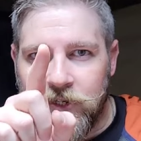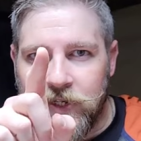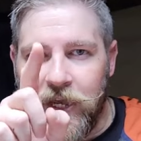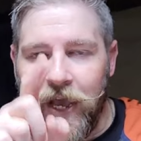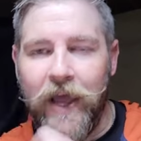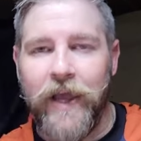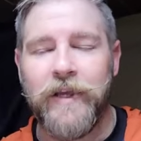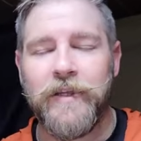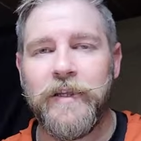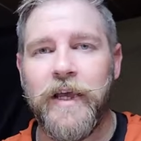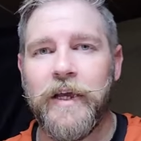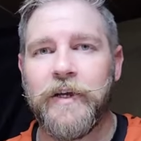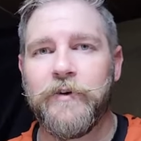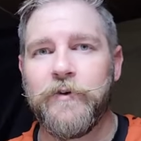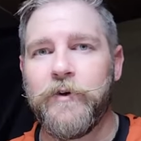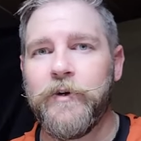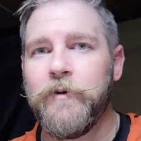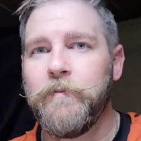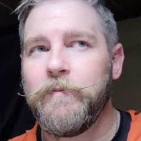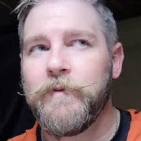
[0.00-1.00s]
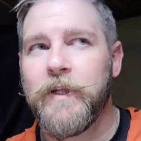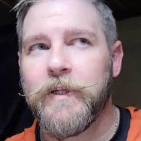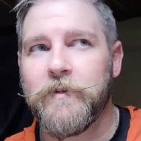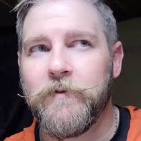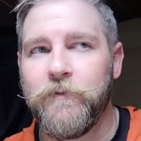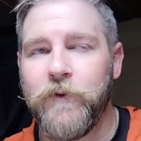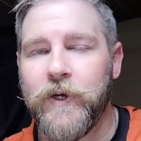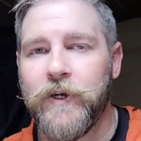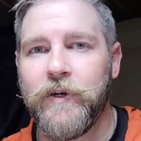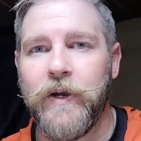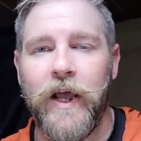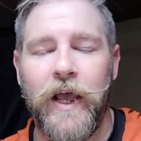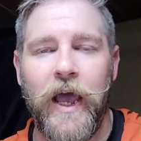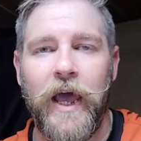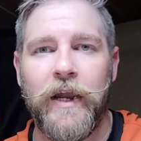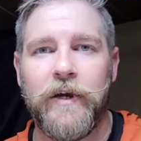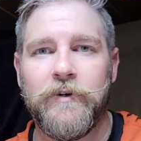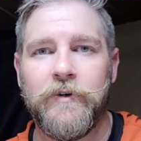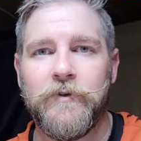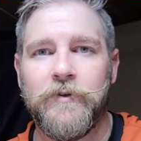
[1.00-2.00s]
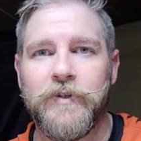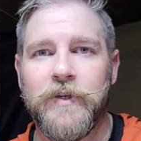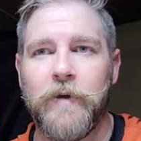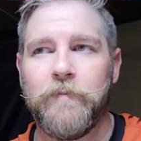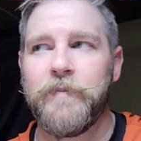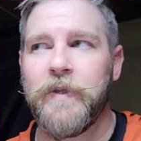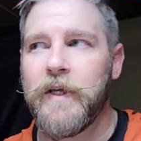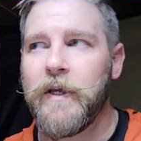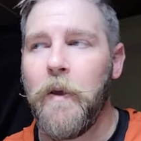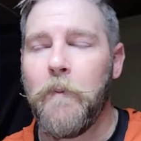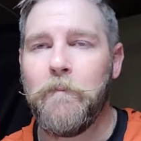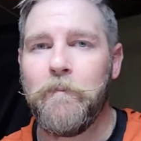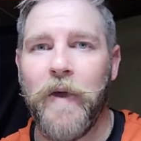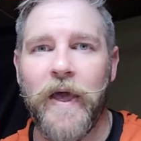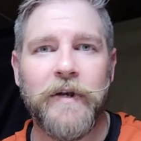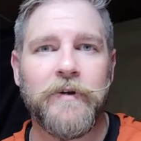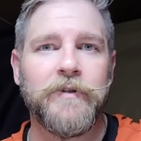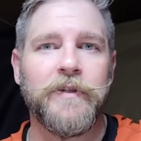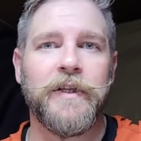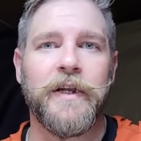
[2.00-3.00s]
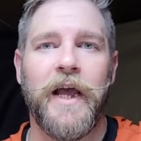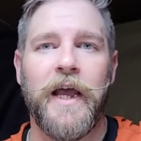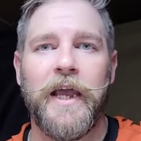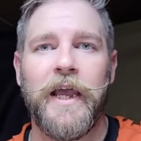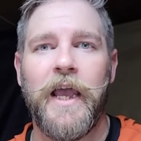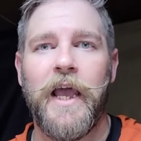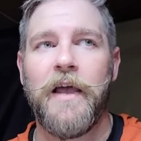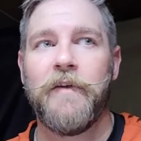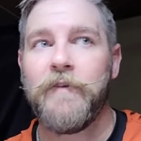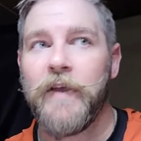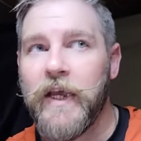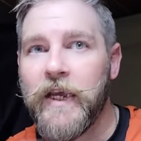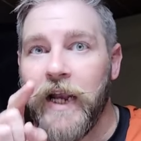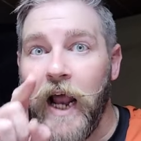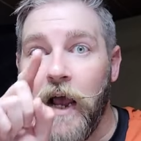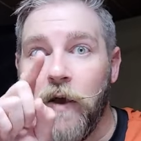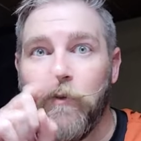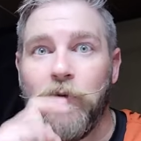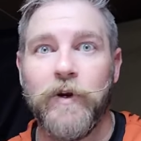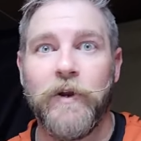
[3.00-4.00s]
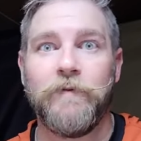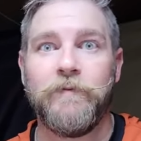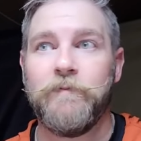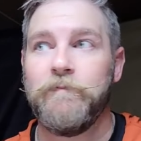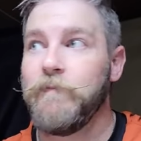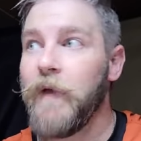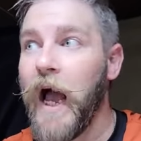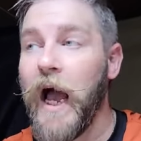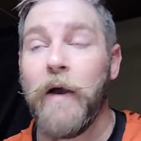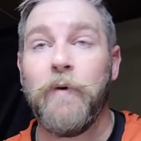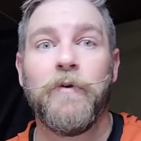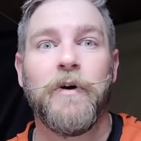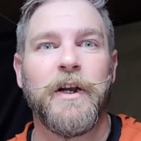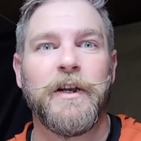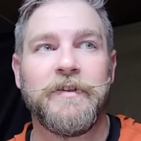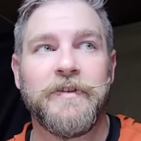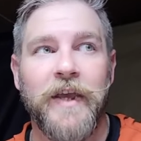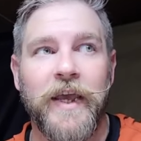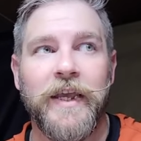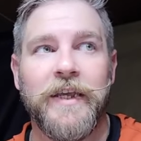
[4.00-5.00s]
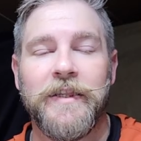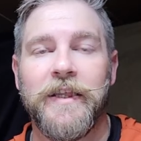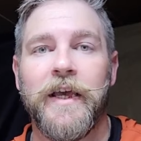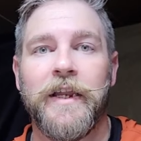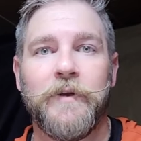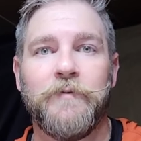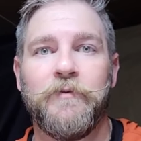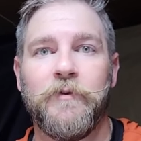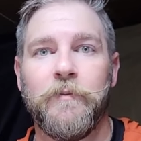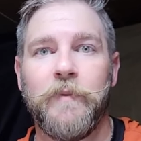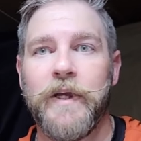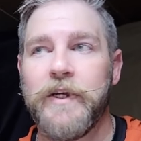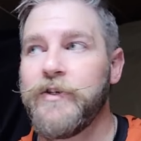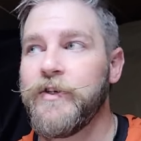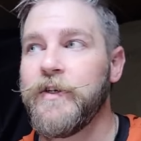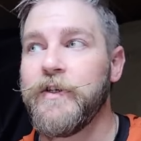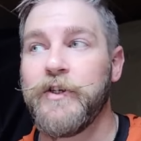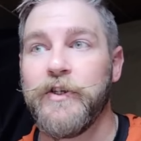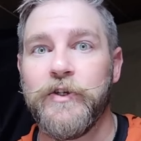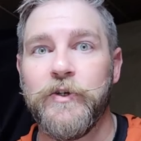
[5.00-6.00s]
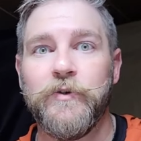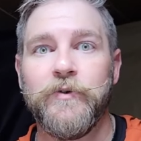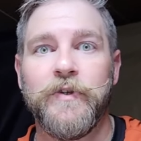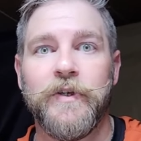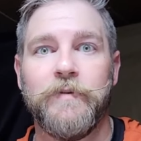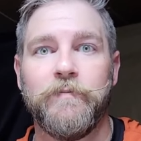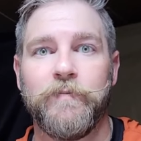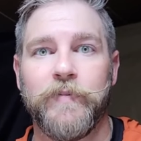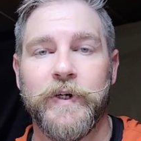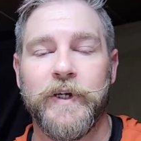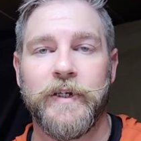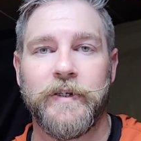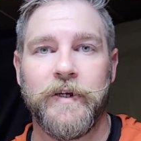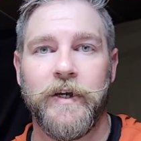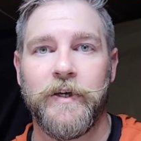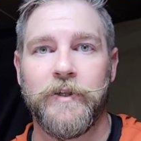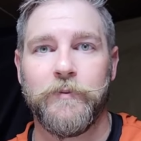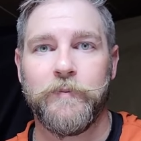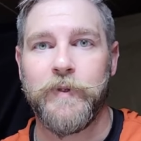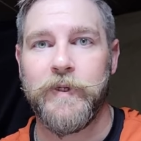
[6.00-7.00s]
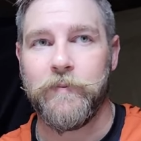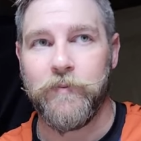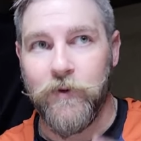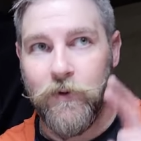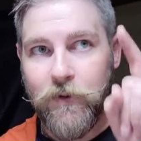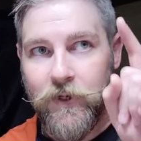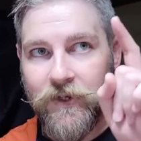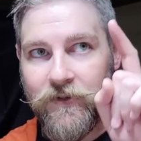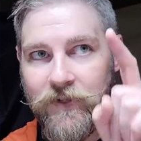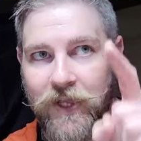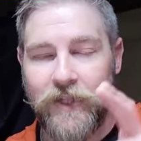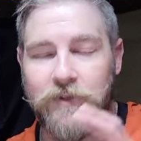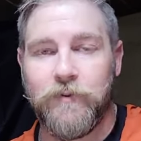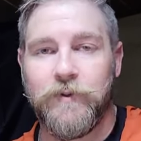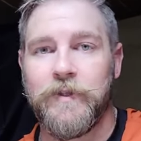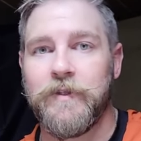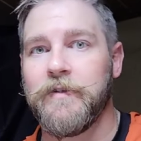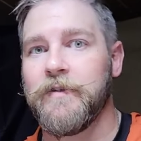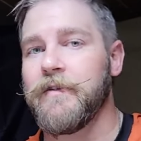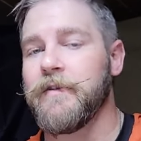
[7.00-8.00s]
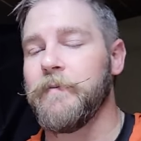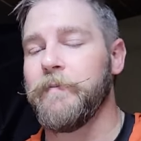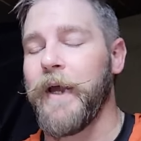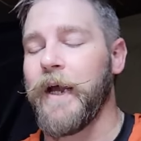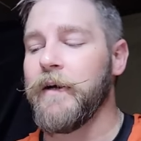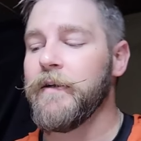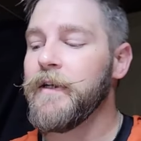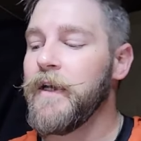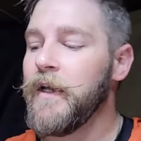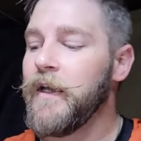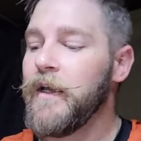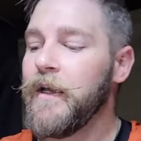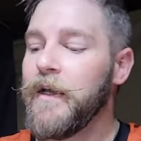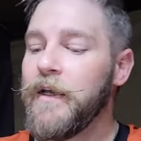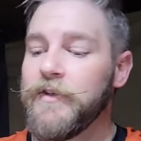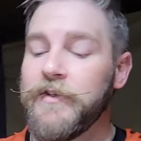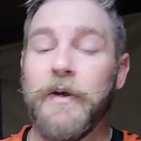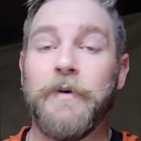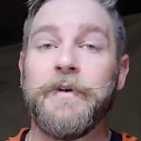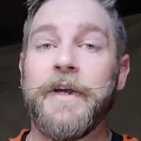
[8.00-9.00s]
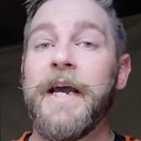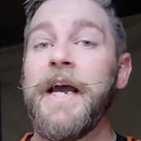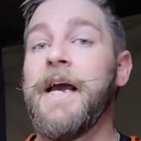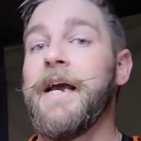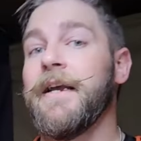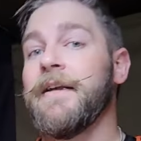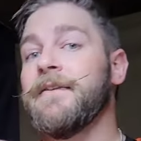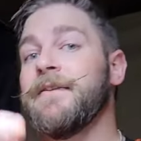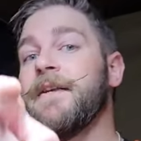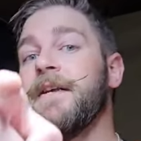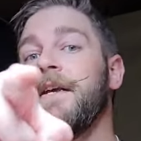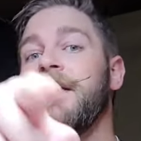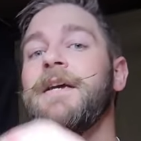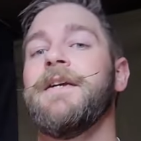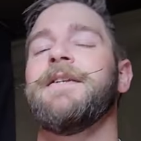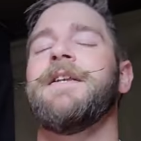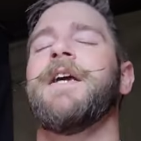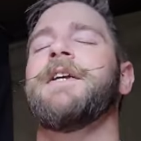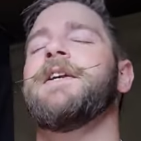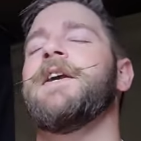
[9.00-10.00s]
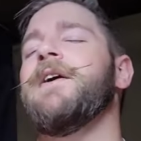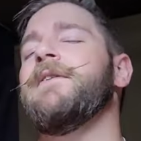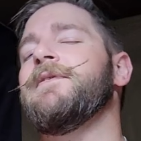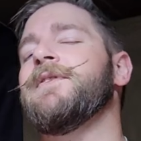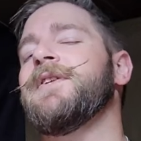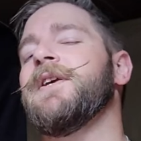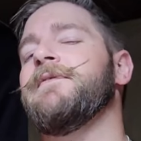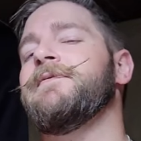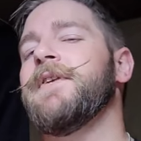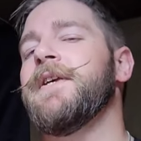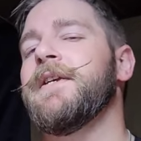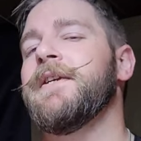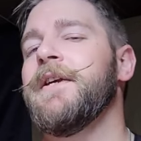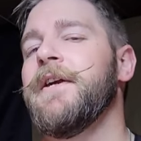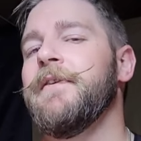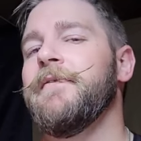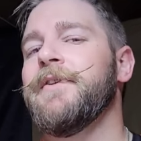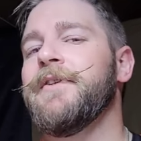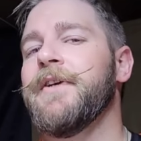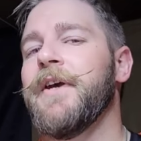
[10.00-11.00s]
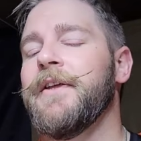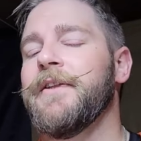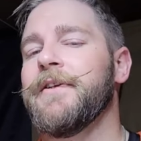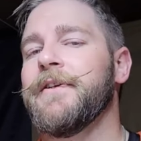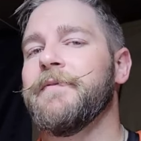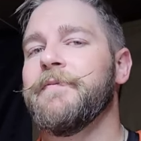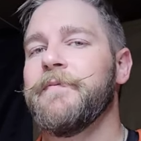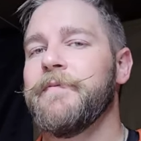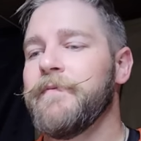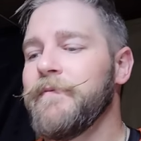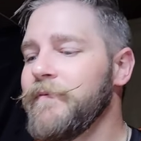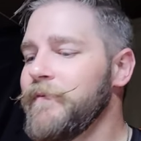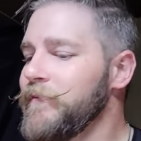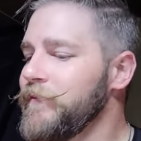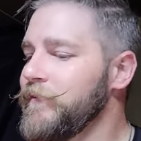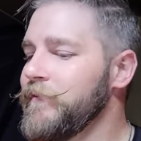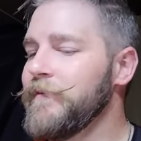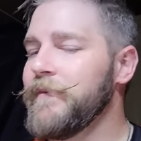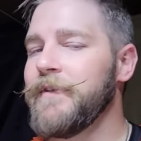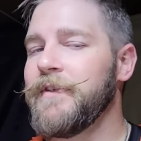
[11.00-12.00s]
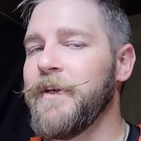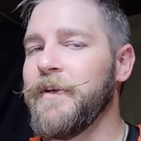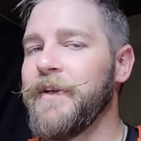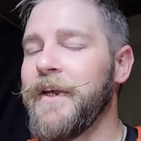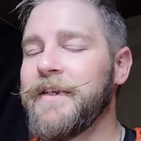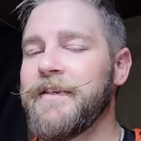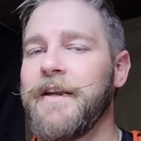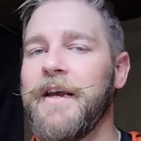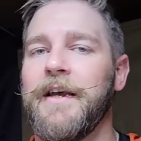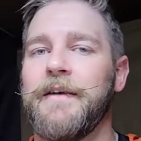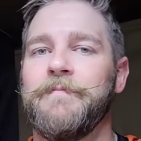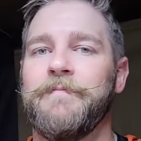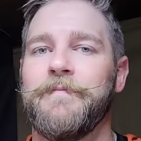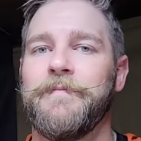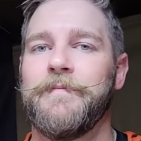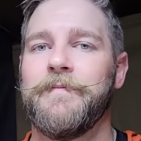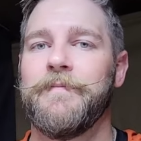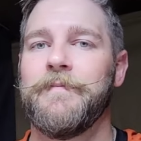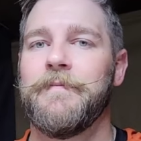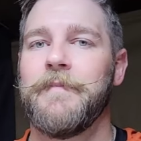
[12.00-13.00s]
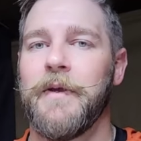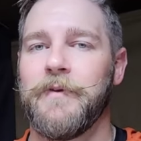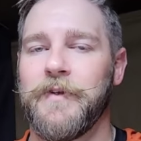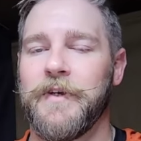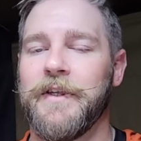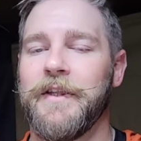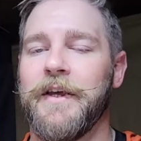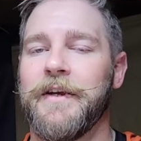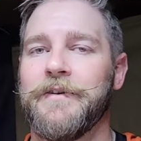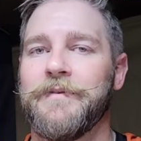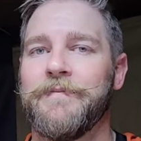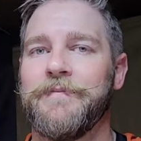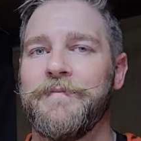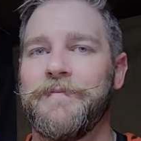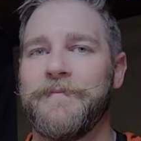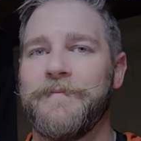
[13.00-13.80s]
a guy in that group that's figured out how to do something better than I have. And I want to I want to take that information, use it, and bring it to other people because that's what this is about. So, guys, take care of yourself, take care of each other. Until next time, I'll see you later.